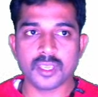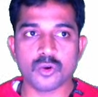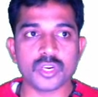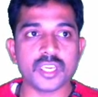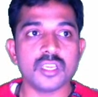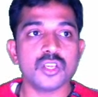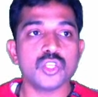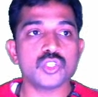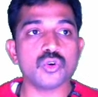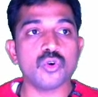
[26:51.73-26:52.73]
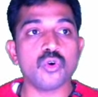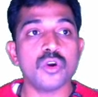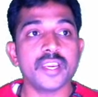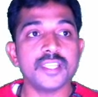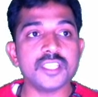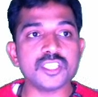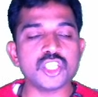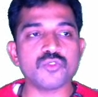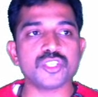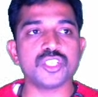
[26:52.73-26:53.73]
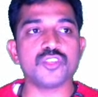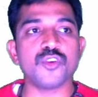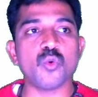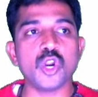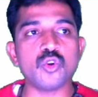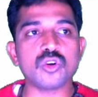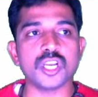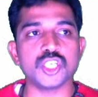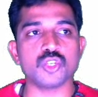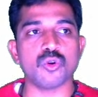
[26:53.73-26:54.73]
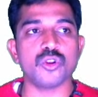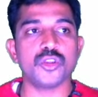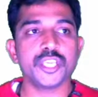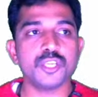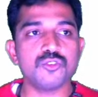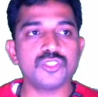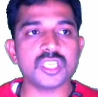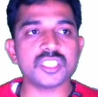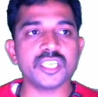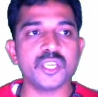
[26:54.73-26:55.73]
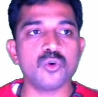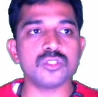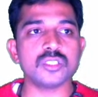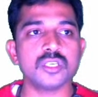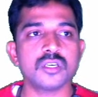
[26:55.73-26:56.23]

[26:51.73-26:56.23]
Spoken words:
Okay, so in these situations, if you want to control, you just use